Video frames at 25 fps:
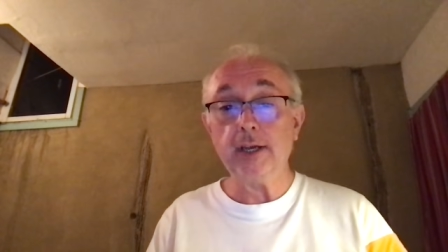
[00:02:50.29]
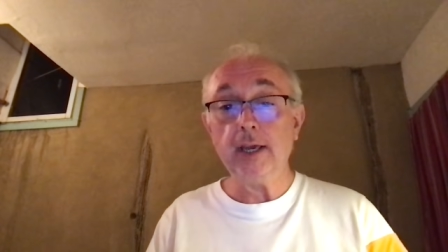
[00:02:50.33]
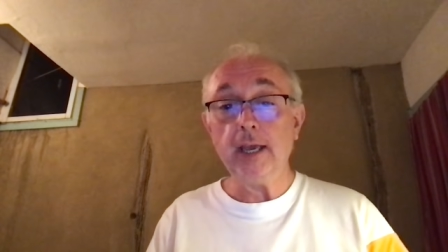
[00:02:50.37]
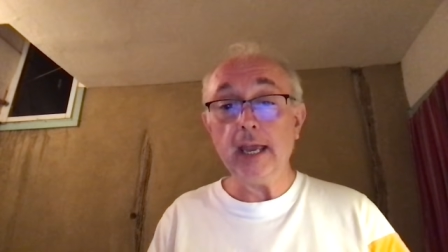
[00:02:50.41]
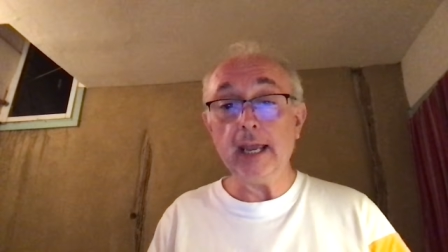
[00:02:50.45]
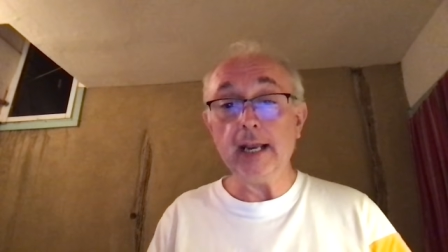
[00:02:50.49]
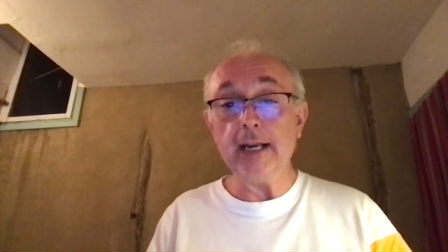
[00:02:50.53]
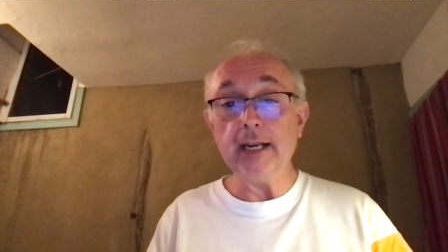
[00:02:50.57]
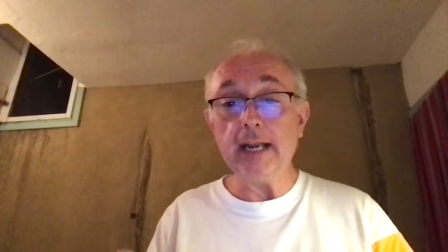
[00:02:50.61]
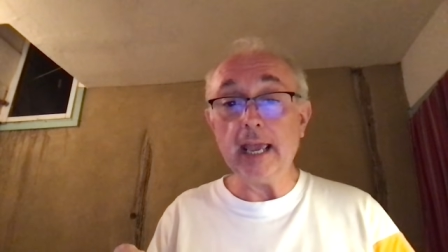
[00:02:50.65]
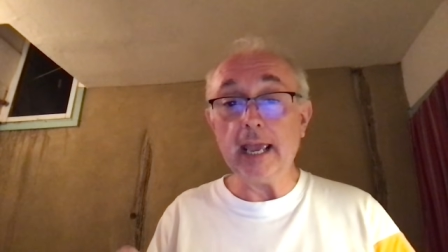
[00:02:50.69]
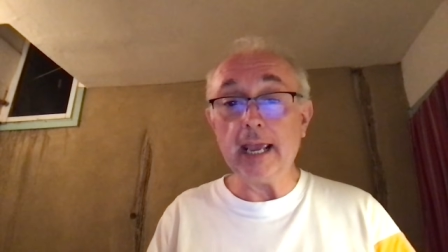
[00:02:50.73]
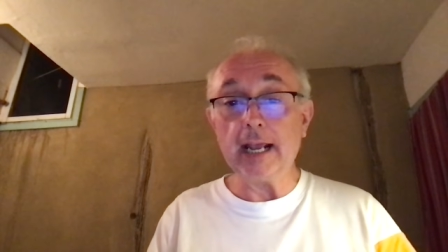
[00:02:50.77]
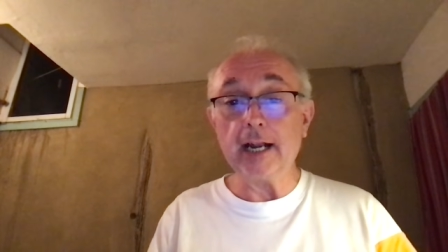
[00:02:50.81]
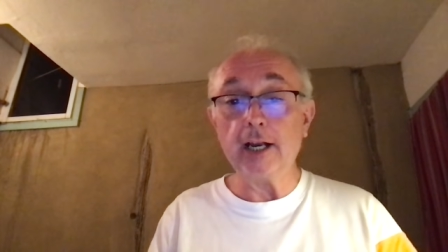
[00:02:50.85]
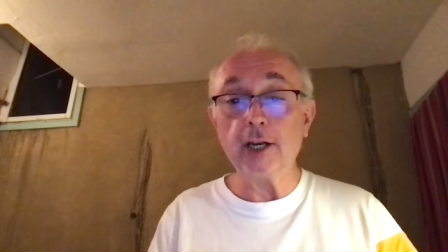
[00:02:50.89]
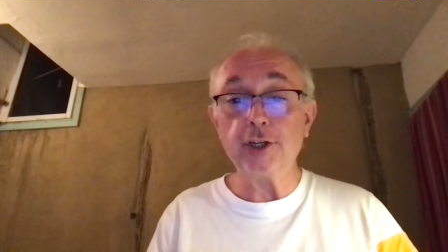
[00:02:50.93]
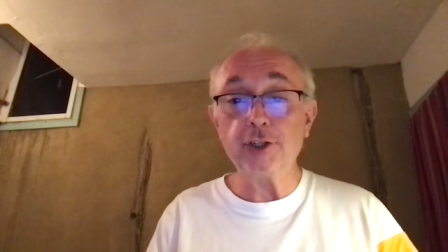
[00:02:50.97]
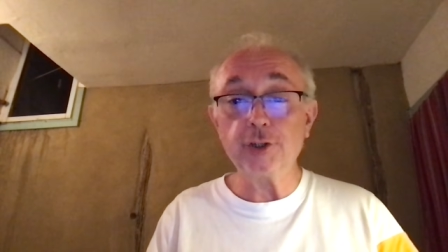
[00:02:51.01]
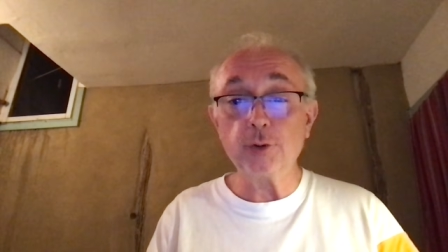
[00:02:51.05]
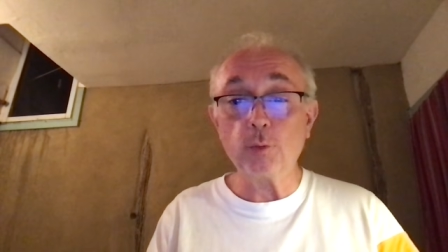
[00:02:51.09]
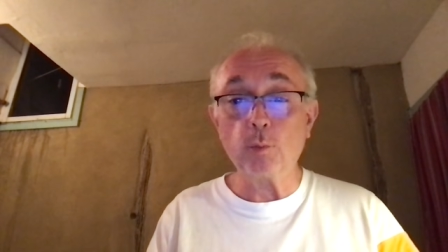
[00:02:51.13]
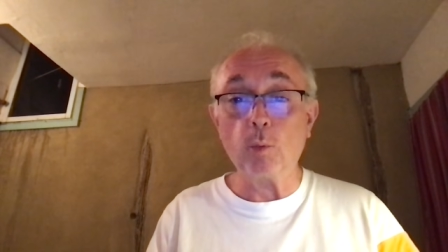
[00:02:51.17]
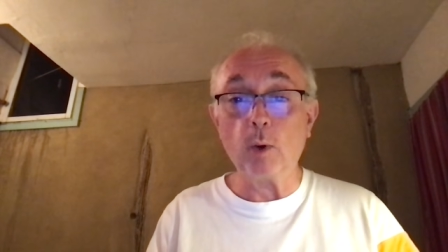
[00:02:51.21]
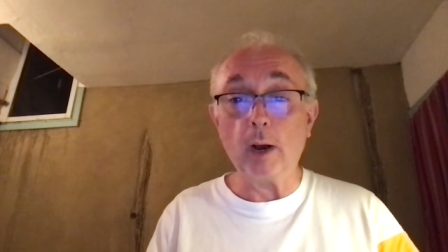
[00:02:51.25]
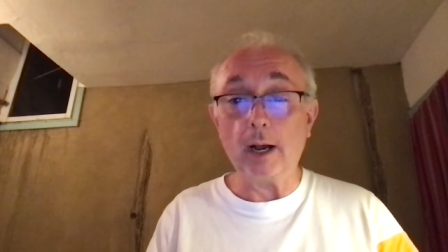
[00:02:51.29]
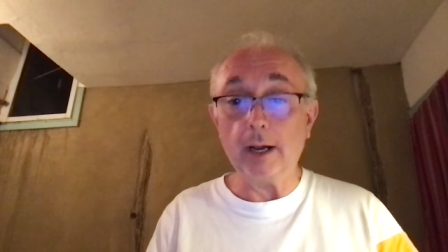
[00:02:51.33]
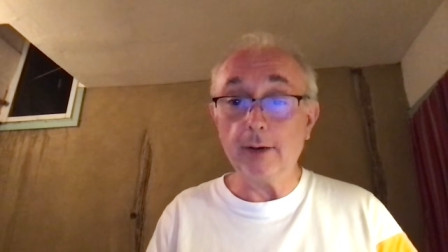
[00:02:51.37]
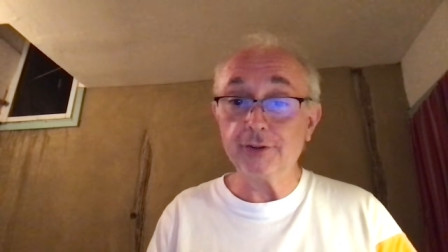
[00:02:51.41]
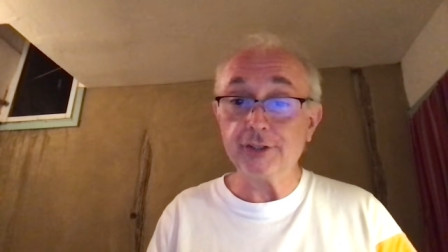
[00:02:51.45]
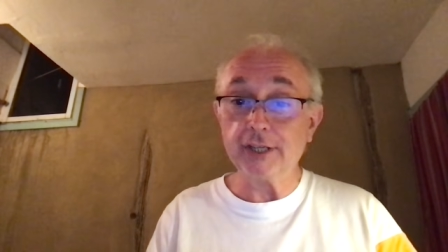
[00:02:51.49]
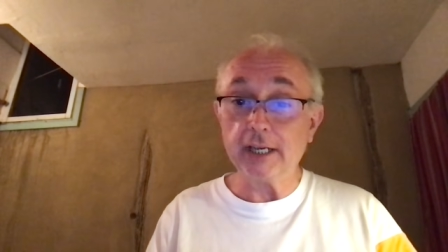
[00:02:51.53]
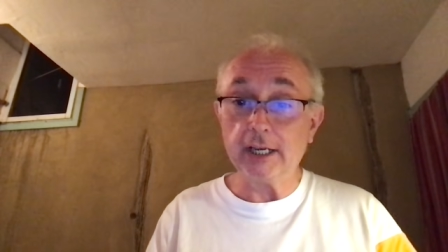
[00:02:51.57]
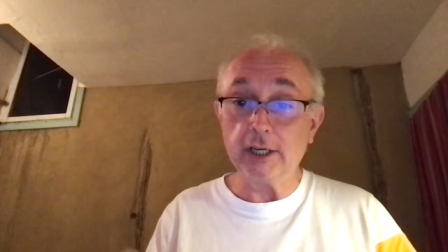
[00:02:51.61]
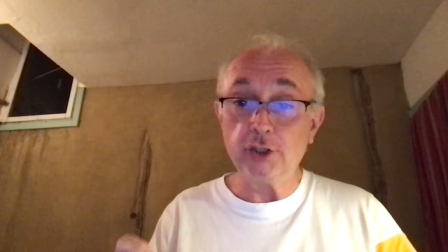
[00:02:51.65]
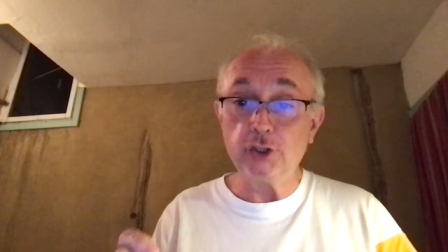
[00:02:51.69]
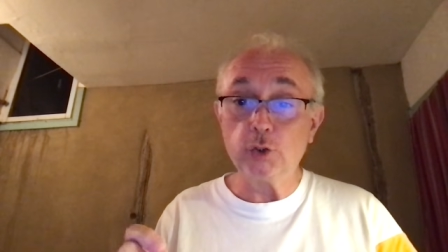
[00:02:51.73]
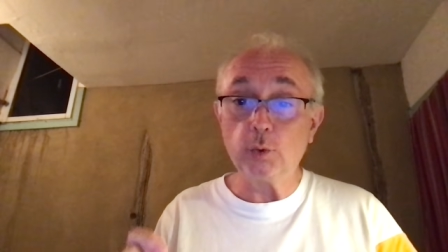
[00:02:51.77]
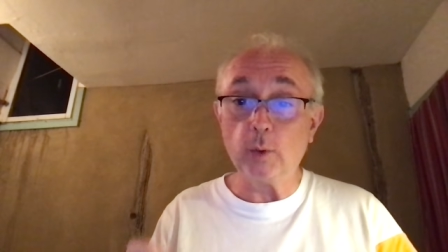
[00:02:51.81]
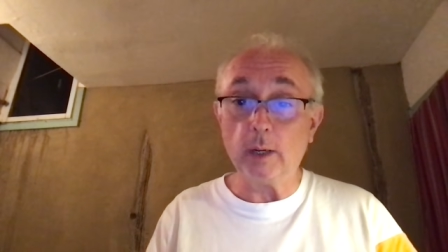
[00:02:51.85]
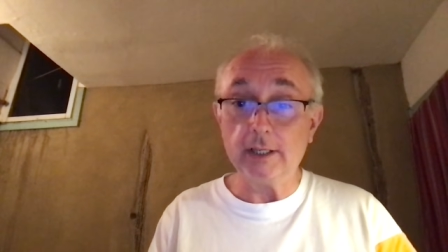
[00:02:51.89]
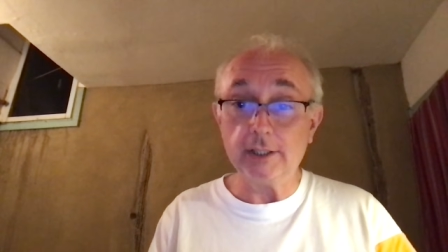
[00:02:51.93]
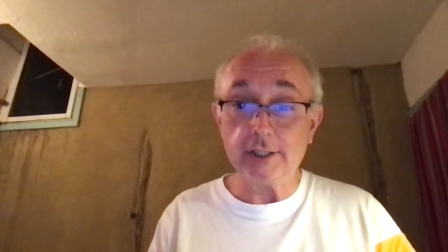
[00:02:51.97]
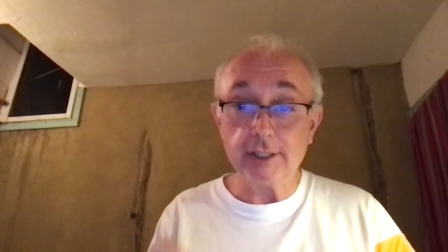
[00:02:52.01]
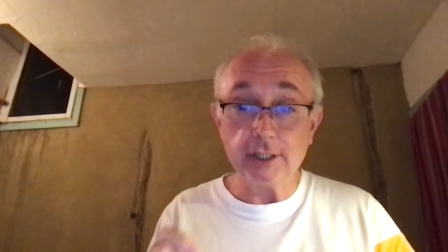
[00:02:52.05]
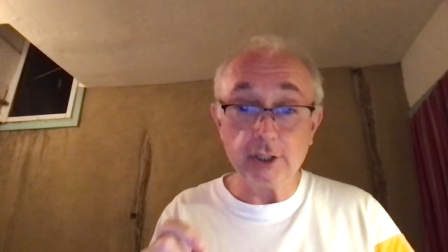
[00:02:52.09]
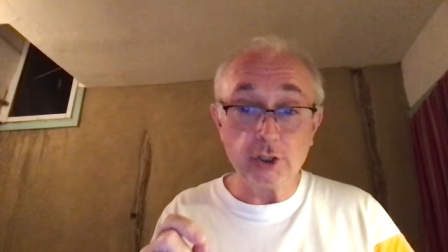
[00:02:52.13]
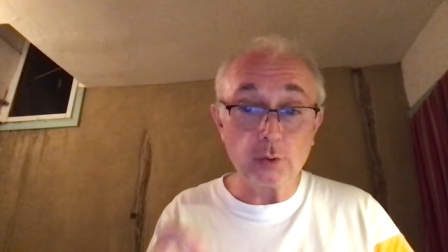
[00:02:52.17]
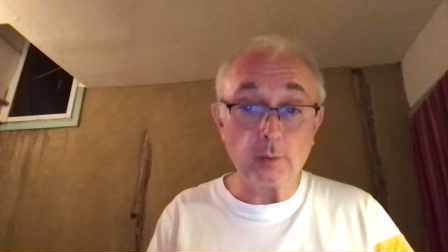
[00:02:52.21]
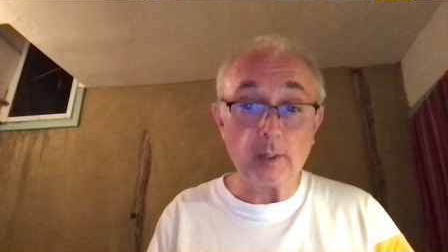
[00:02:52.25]
in England and Wales in
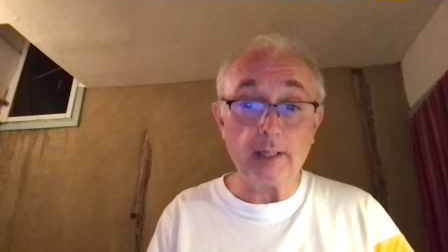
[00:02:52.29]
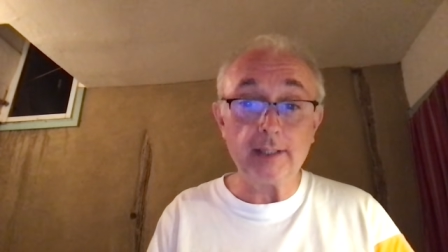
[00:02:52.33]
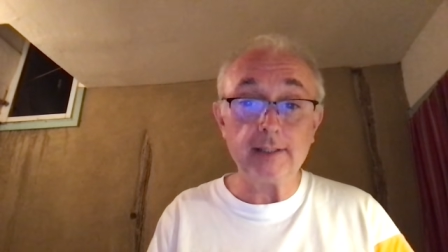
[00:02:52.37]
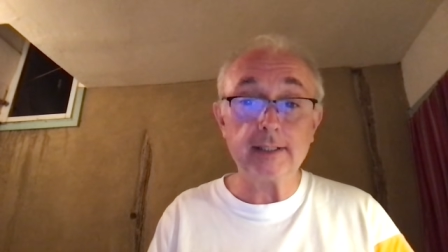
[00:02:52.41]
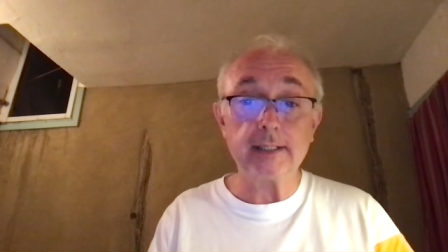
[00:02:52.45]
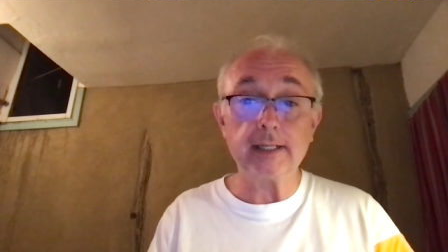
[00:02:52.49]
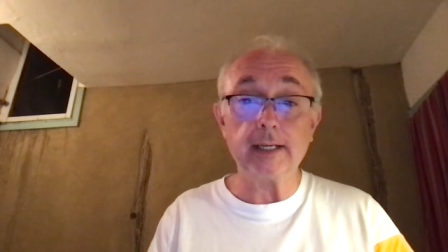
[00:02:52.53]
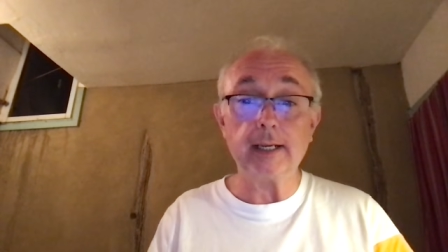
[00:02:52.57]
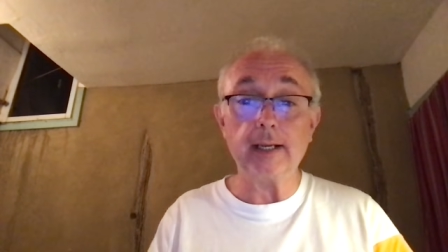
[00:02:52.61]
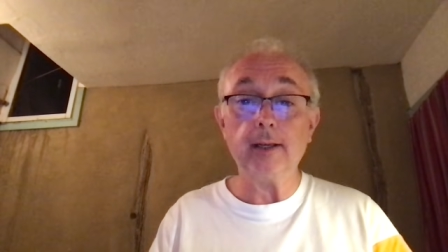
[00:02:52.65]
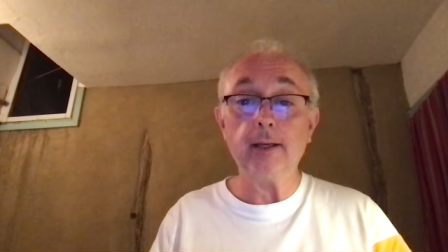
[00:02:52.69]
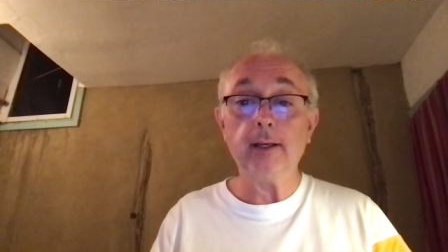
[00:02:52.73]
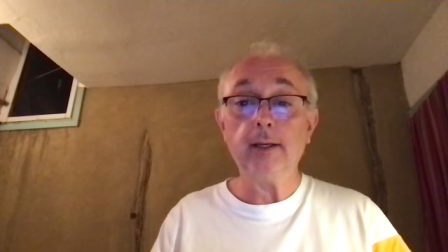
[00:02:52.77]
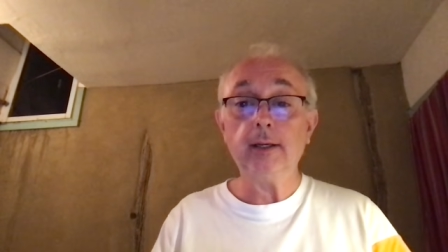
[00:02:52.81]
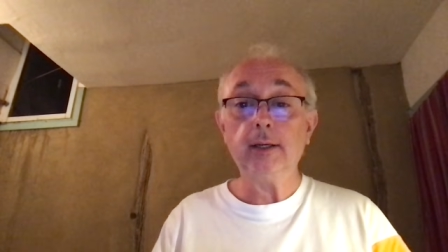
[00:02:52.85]
2020.